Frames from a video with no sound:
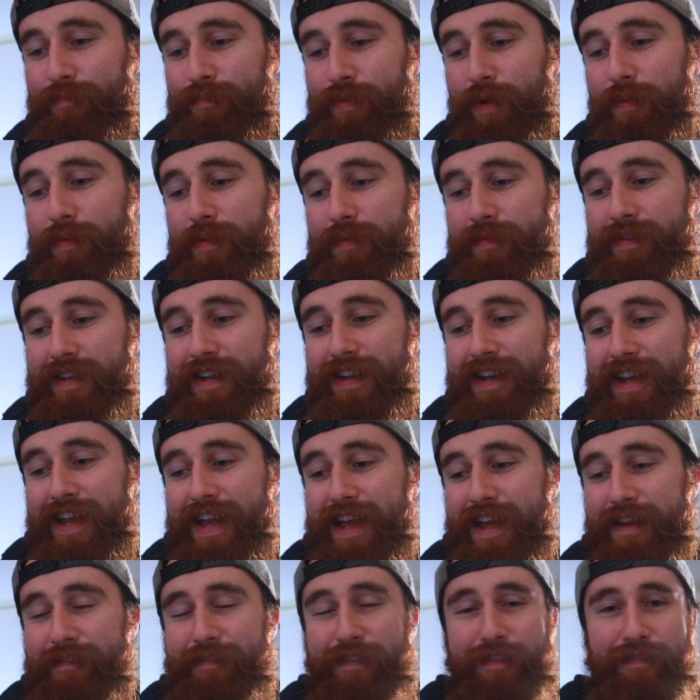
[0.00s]
problems that I
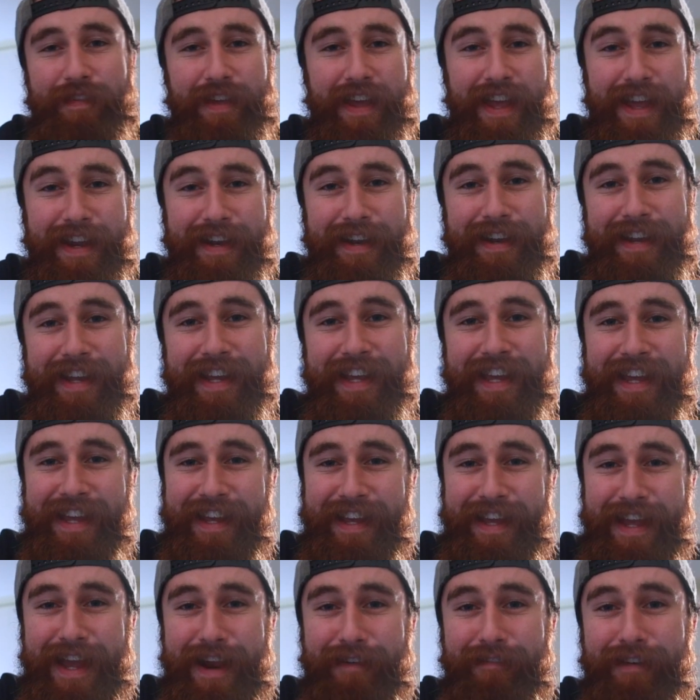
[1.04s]
have if you're editing
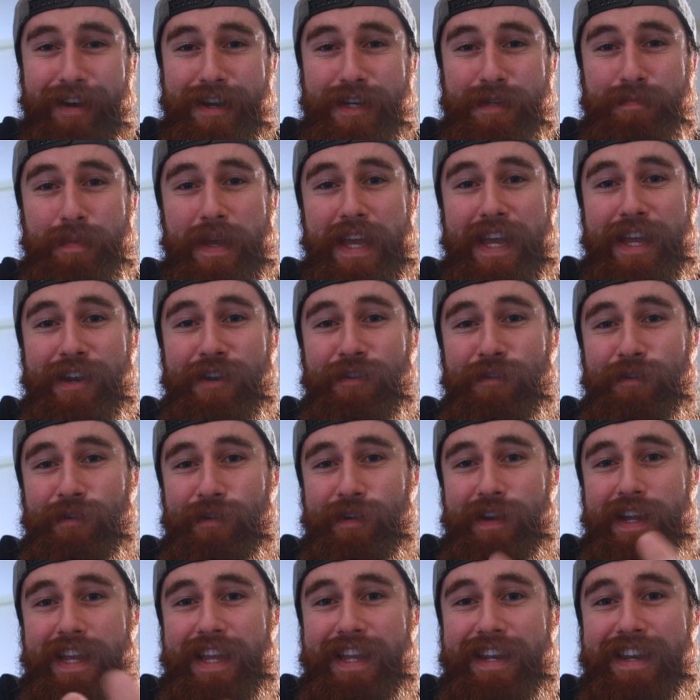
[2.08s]
in GarageBand
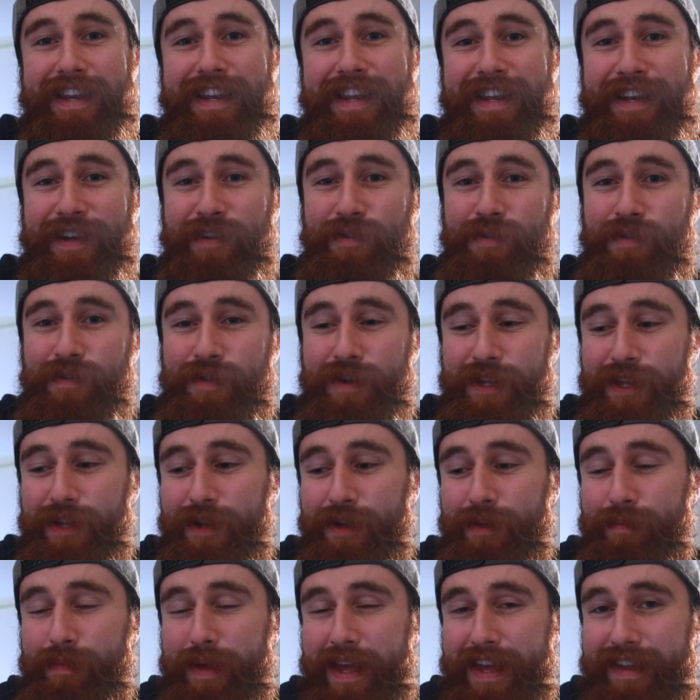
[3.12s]
or in an
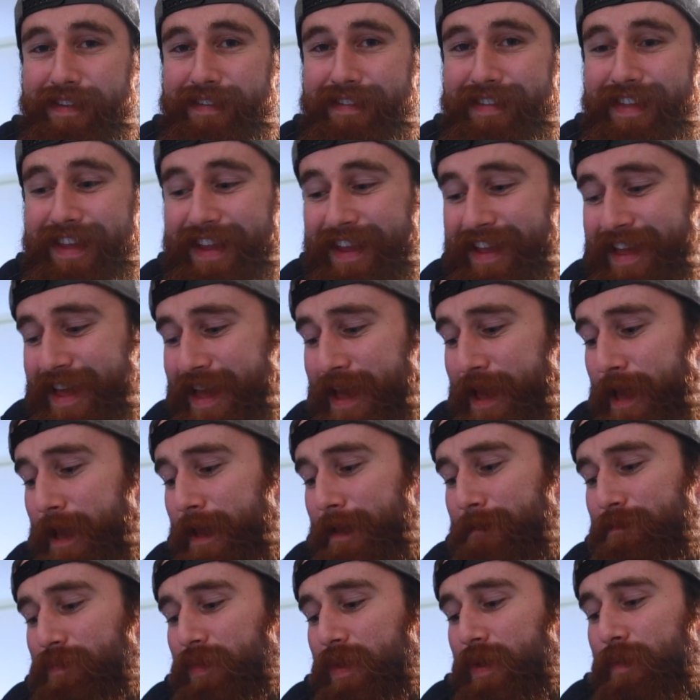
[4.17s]
audio-based thing,
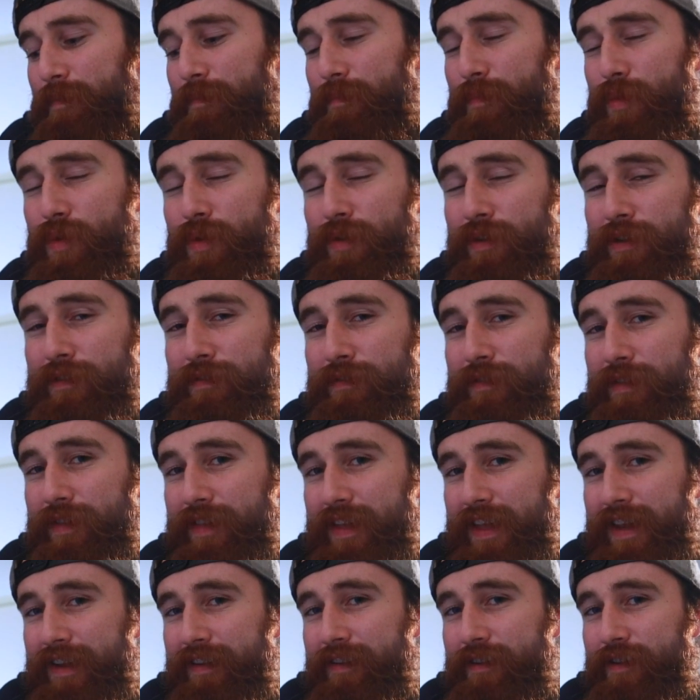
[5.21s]
more often
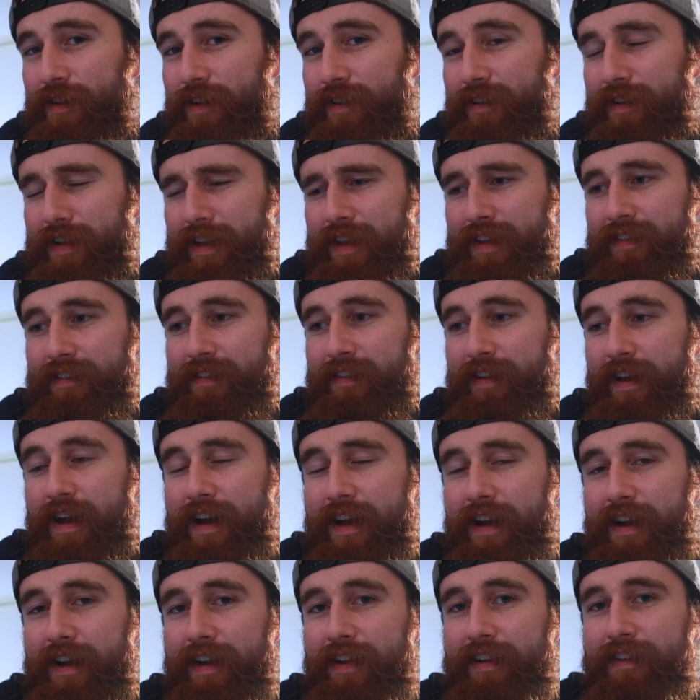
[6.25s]
than not, it's
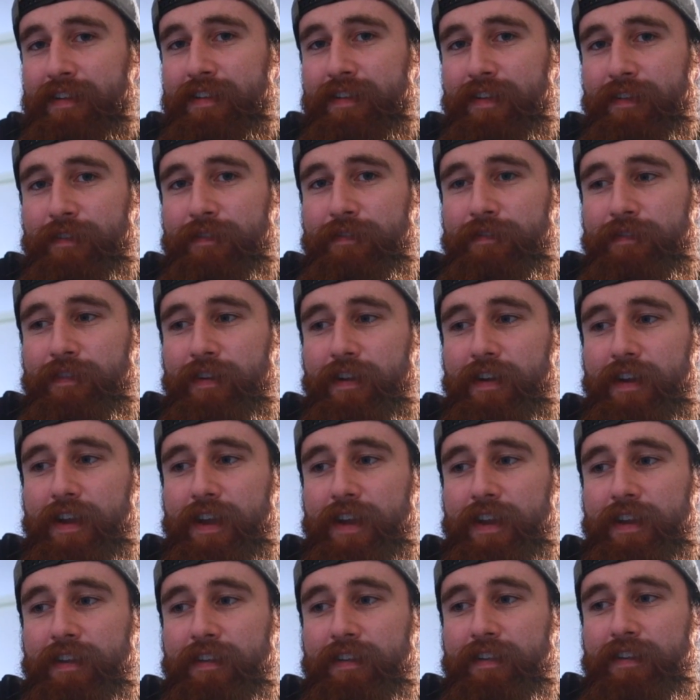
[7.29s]
hard to
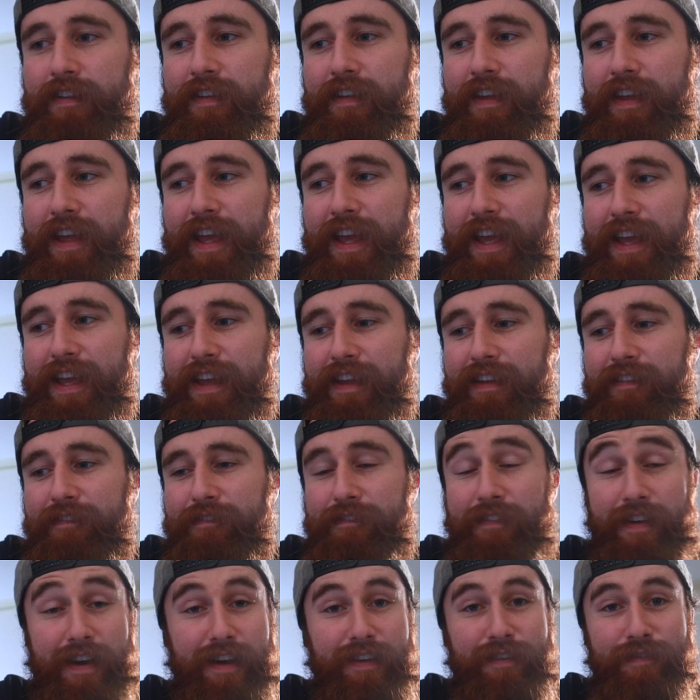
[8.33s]
find a
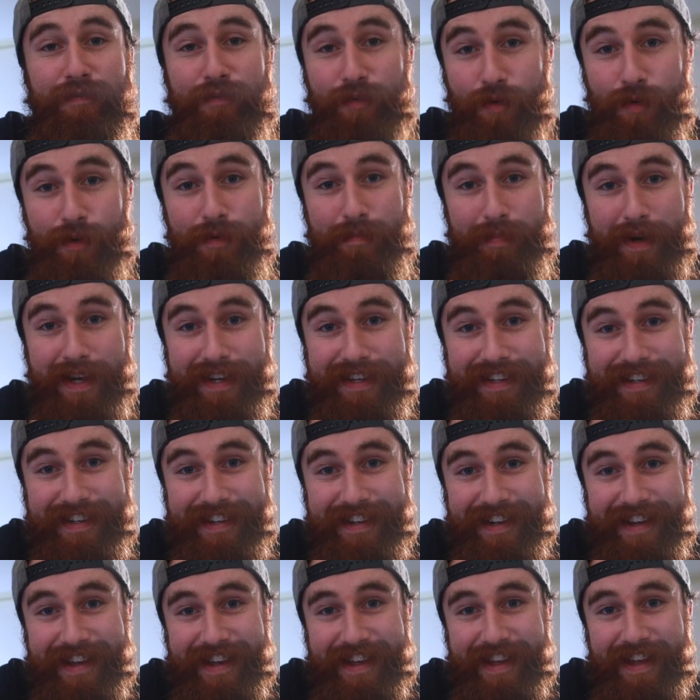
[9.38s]
fast forward
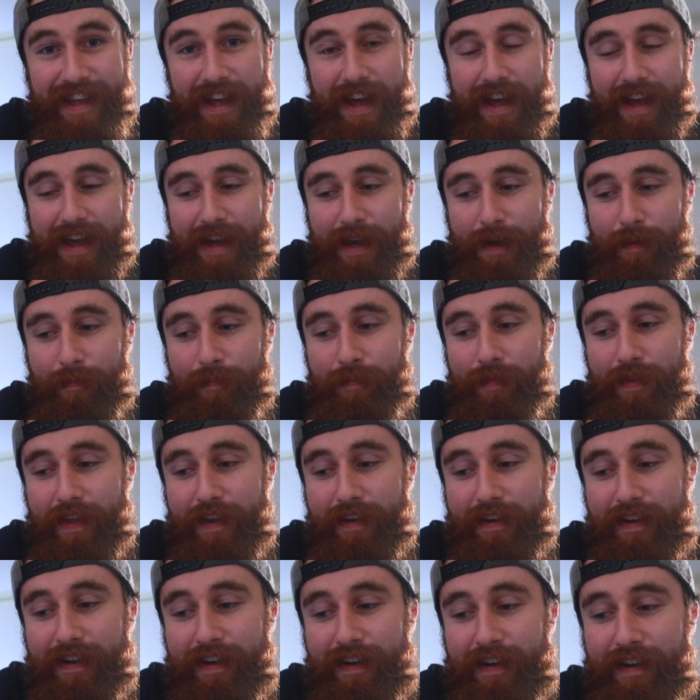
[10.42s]
button.
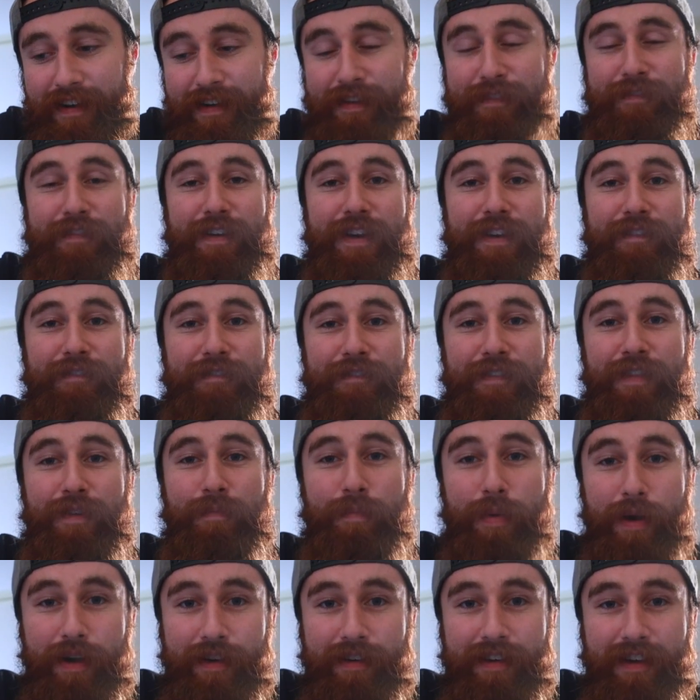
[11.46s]
I find for the
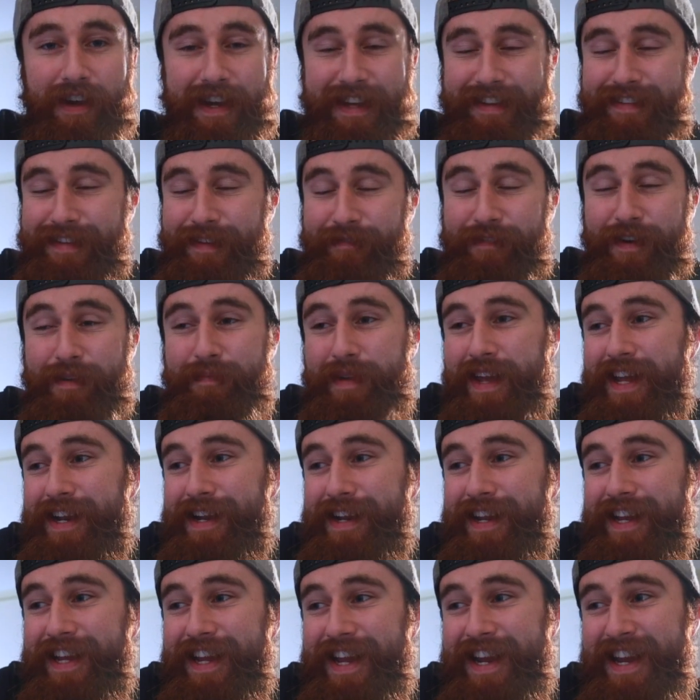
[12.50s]
podcast, if I'm
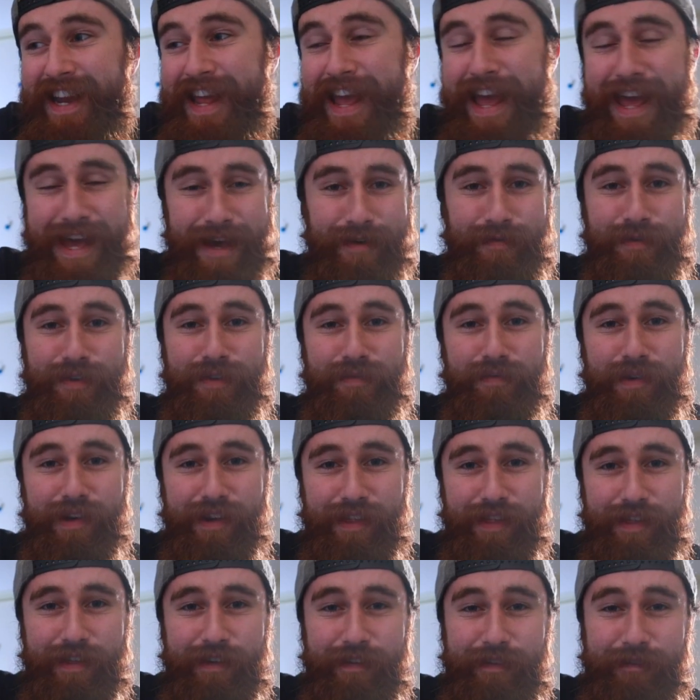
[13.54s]
editing an hour's
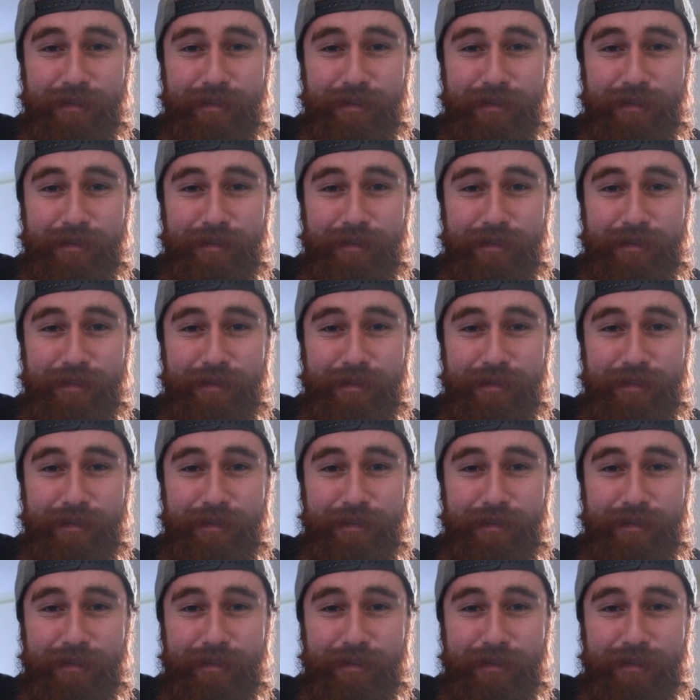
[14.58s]
worth